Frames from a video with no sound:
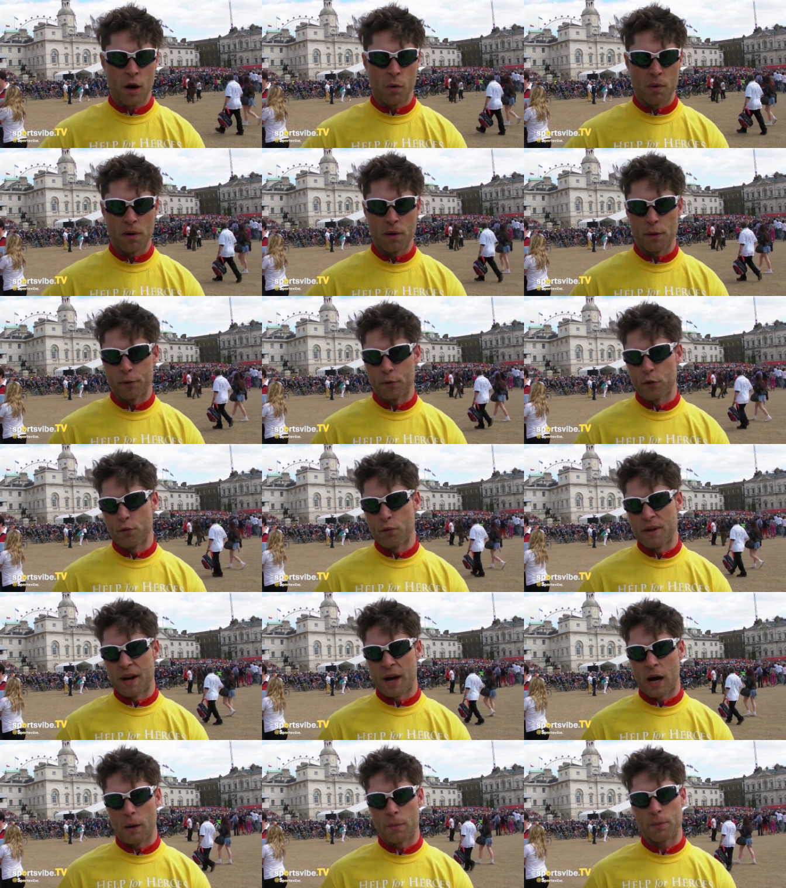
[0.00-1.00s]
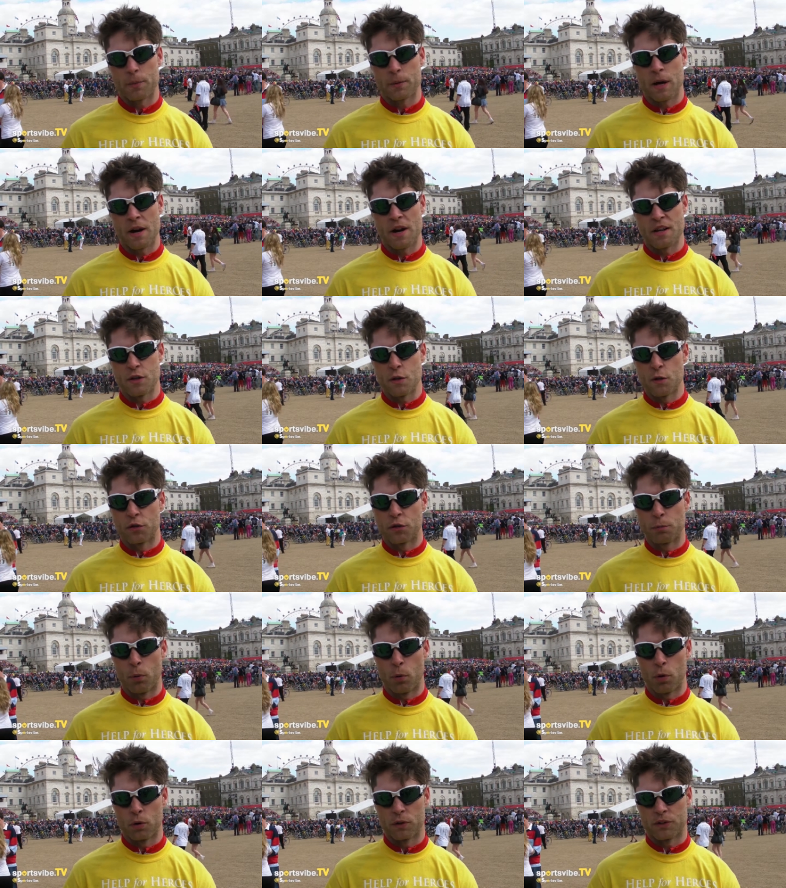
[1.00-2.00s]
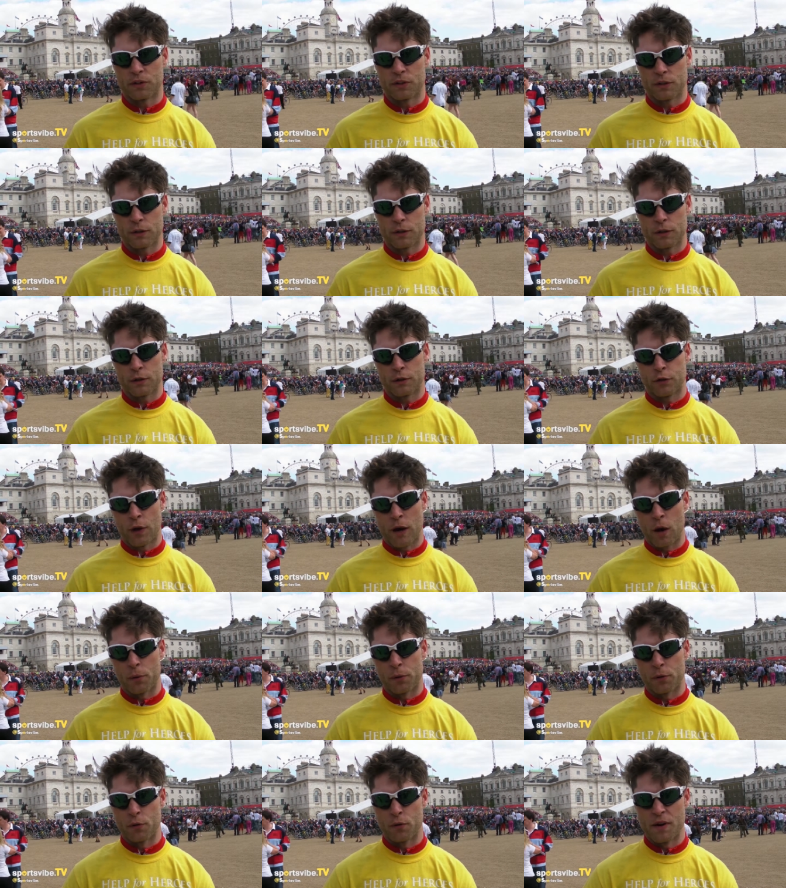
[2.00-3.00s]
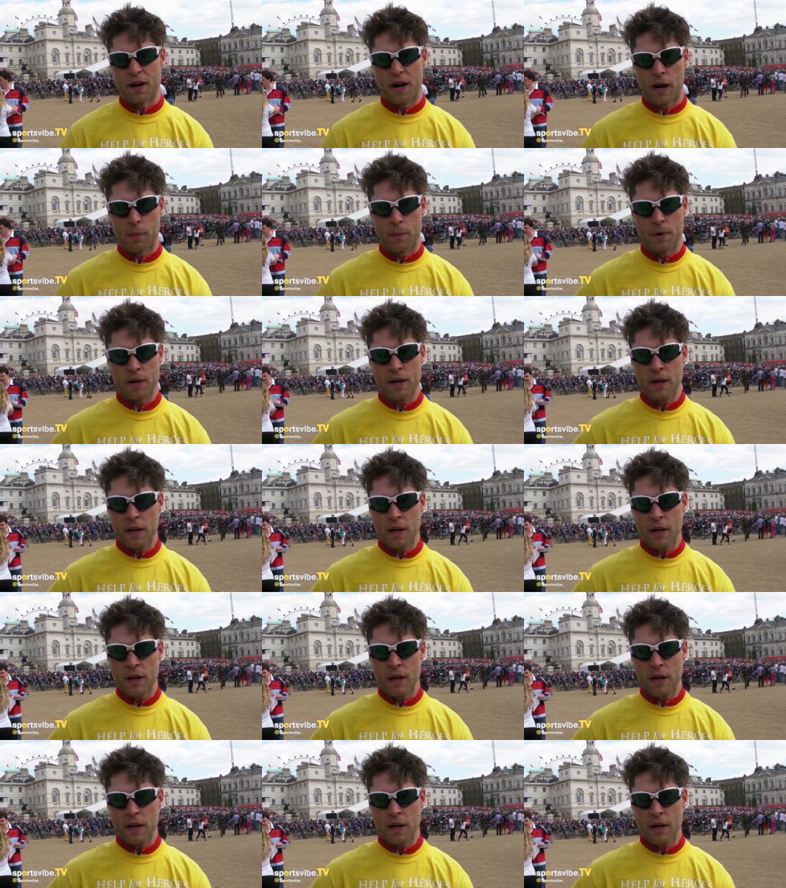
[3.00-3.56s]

I went in through rehab and I used sports to help through rehab.